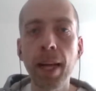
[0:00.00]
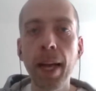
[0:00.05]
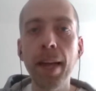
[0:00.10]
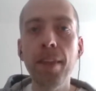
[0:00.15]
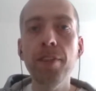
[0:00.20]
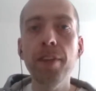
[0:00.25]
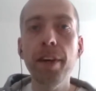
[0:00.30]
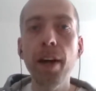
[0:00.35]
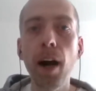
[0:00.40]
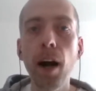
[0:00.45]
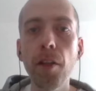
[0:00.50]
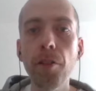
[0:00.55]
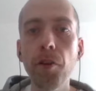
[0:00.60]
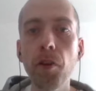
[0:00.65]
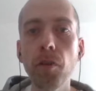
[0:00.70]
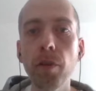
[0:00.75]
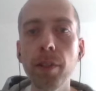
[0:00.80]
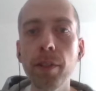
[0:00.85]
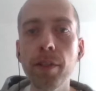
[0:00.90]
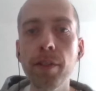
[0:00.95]
And the
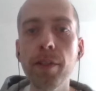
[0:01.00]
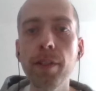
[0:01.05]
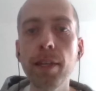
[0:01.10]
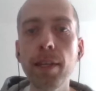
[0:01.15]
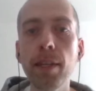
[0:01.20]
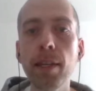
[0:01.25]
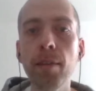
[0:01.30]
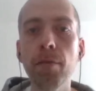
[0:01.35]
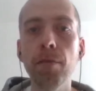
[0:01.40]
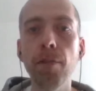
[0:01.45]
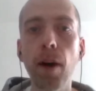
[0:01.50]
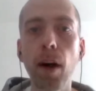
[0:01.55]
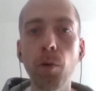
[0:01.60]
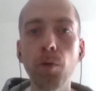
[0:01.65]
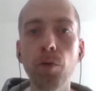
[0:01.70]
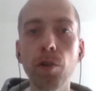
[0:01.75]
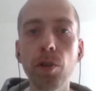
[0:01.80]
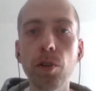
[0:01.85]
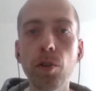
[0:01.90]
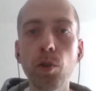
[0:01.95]
other is the
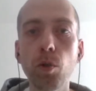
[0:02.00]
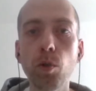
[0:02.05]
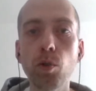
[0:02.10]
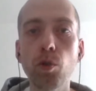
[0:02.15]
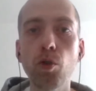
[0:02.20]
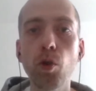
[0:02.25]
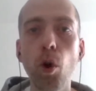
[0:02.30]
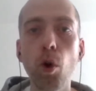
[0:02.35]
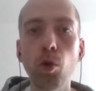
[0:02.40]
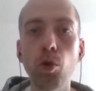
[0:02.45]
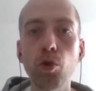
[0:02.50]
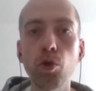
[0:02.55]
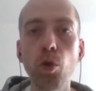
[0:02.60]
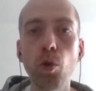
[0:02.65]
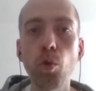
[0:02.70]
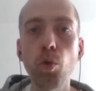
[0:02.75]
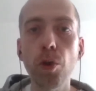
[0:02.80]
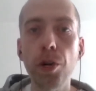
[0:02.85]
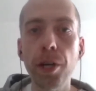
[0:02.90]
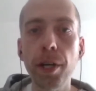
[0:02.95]
founder who's also
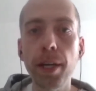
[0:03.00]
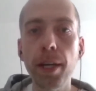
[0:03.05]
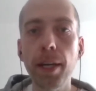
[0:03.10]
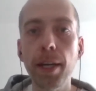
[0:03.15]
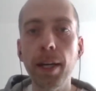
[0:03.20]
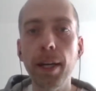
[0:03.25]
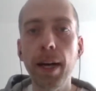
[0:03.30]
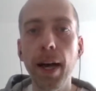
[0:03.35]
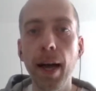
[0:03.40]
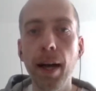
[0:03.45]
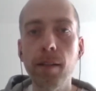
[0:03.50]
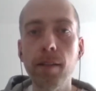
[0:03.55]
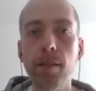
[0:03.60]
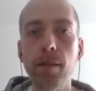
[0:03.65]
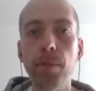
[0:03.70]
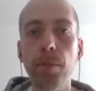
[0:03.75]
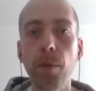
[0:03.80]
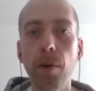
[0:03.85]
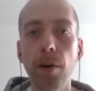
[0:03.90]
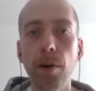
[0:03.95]
working as
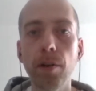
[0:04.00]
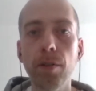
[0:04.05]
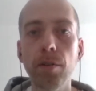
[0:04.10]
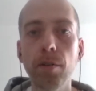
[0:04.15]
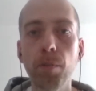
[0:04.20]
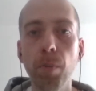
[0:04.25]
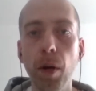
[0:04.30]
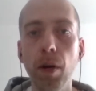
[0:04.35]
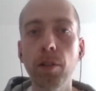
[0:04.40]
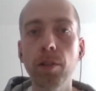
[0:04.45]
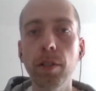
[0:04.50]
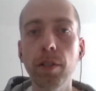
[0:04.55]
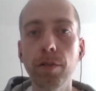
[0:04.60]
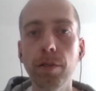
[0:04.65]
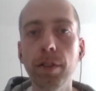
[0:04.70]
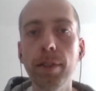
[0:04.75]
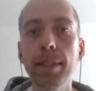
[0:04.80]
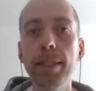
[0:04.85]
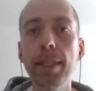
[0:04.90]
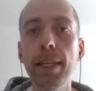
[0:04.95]
a part
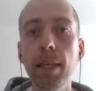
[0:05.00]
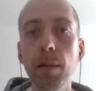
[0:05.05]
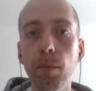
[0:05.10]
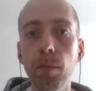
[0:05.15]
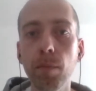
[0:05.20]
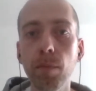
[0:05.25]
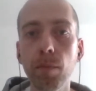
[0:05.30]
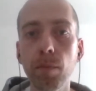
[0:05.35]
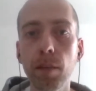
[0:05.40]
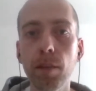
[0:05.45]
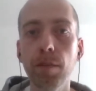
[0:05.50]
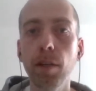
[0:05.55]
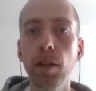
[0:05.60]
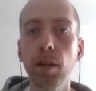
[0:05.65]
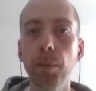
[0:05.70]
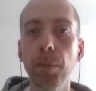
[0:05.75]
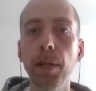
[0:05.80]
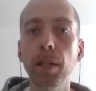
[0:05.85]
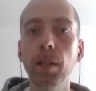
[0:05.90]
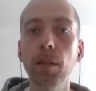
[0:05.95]
of the team
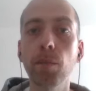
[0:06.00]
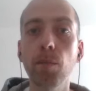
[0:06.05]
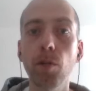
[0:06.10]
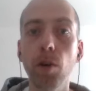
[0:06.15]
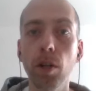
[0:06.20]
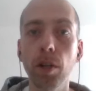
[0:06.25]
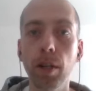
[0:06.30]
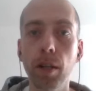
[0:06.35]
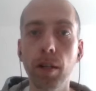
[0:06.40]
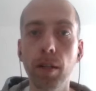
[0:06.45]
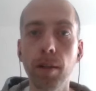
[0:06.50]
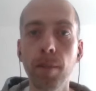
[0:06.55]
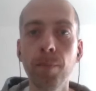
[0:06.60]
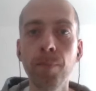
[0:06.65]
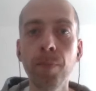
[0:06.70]
developing the product.